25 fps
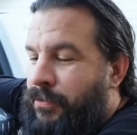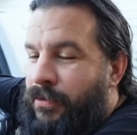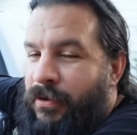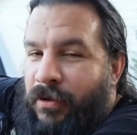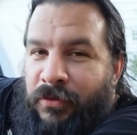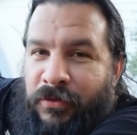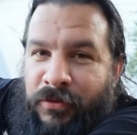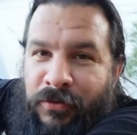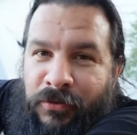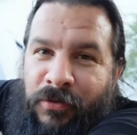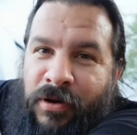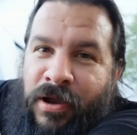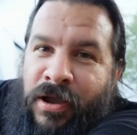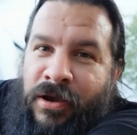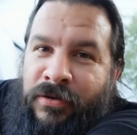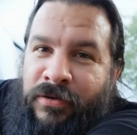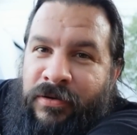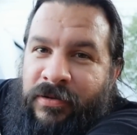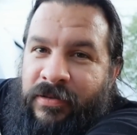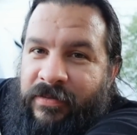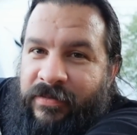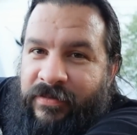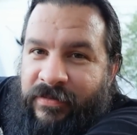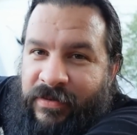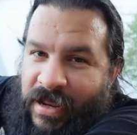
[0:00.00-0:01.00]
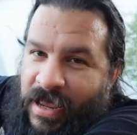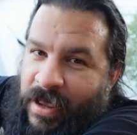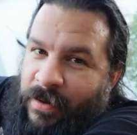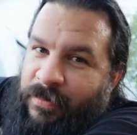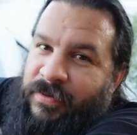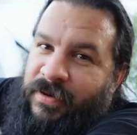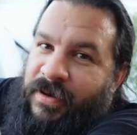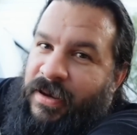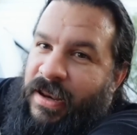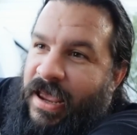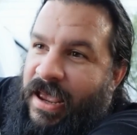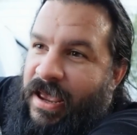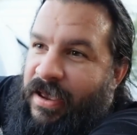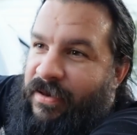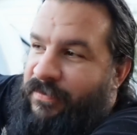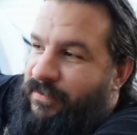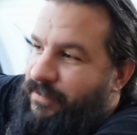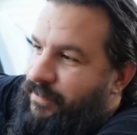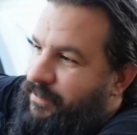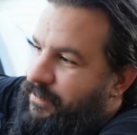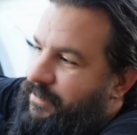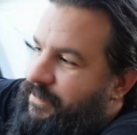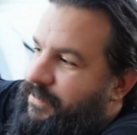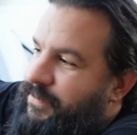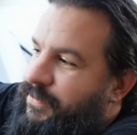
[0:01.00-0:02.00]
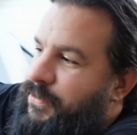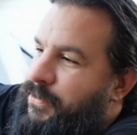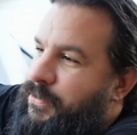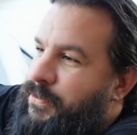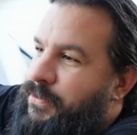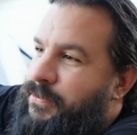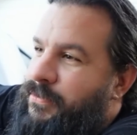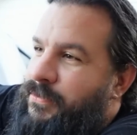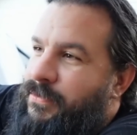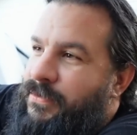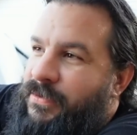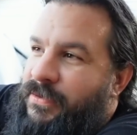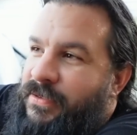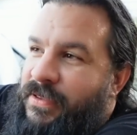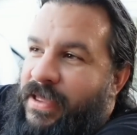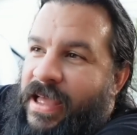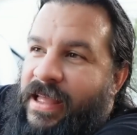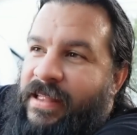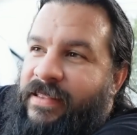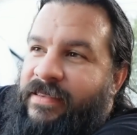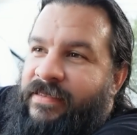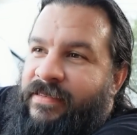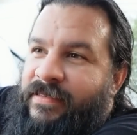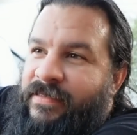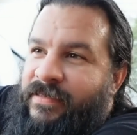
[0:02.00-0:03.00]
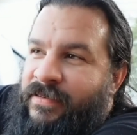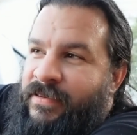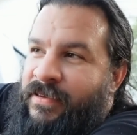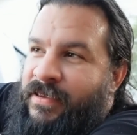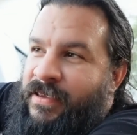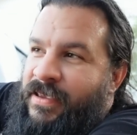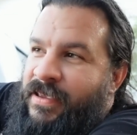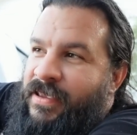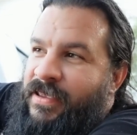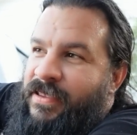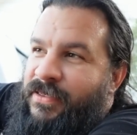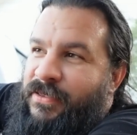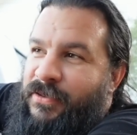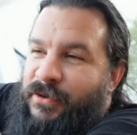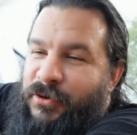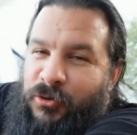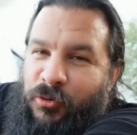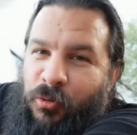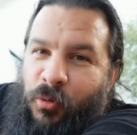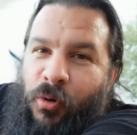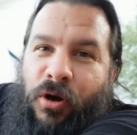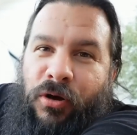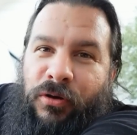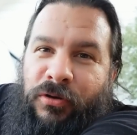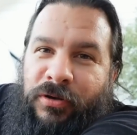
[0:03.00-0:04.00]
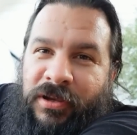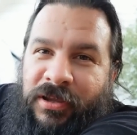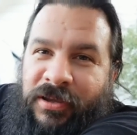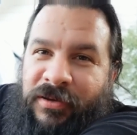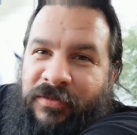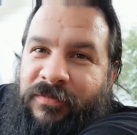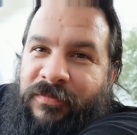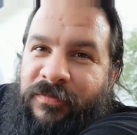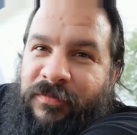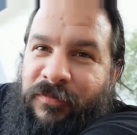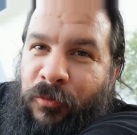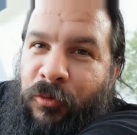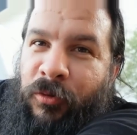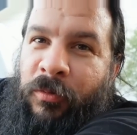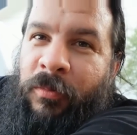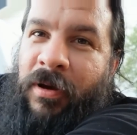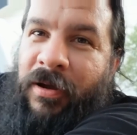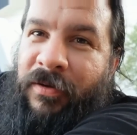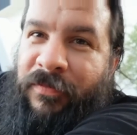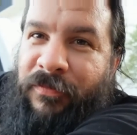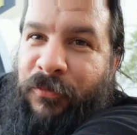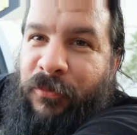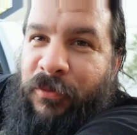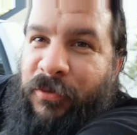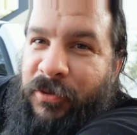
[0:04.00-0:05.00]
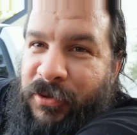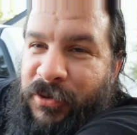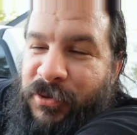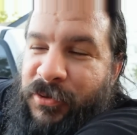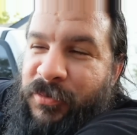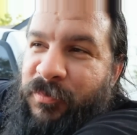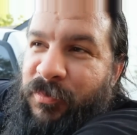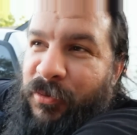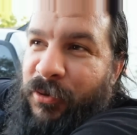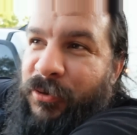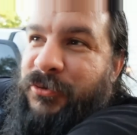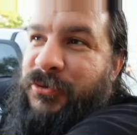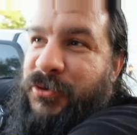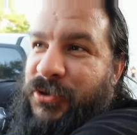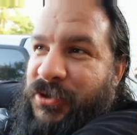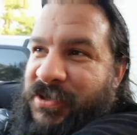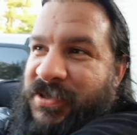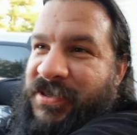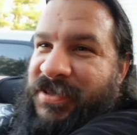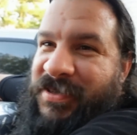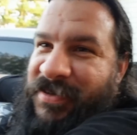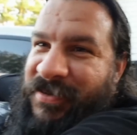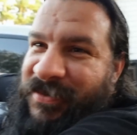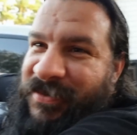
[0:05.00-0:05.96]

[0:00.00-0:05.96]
it on the ground, and it snapped in half. So uh -oh. that's the quality of 4x4 that you purchased,